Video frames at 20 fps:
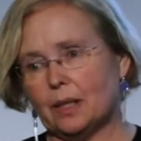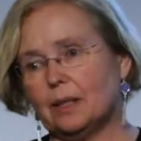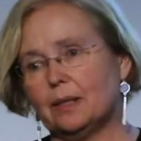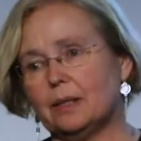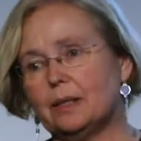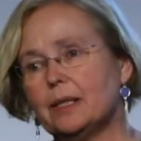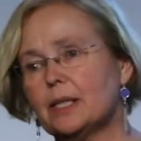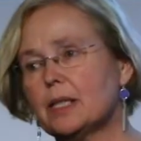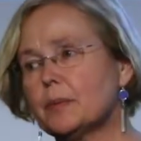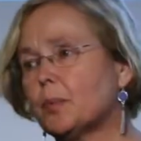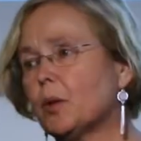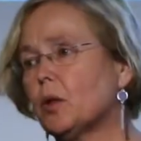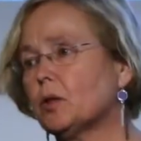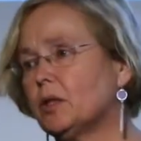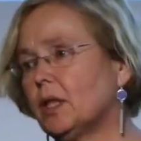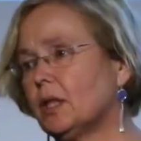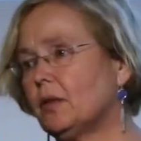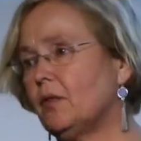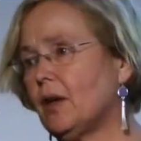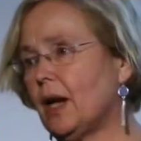And in this
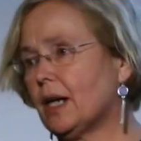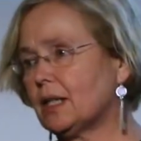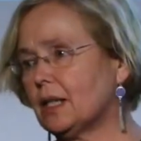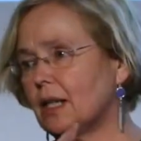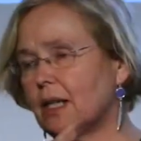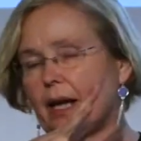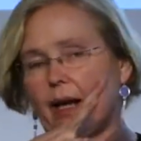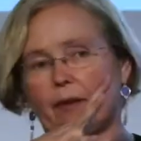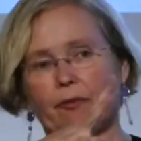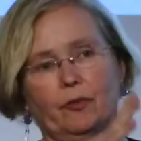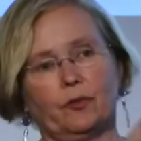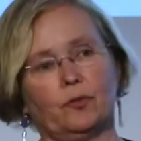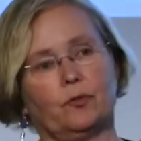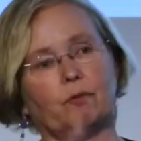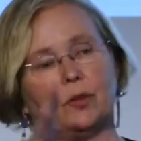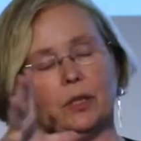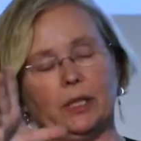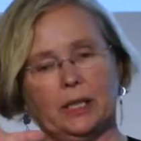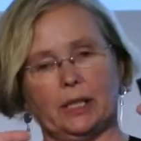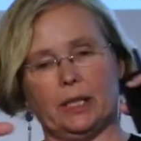project we actually have
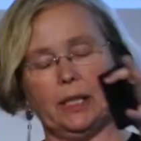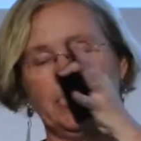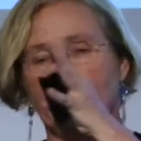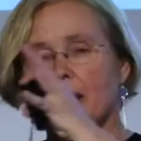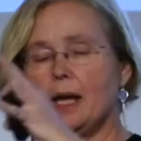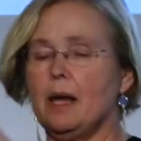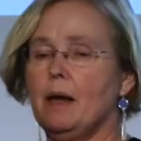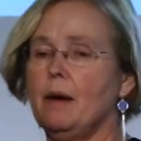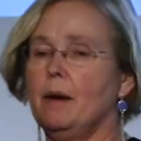3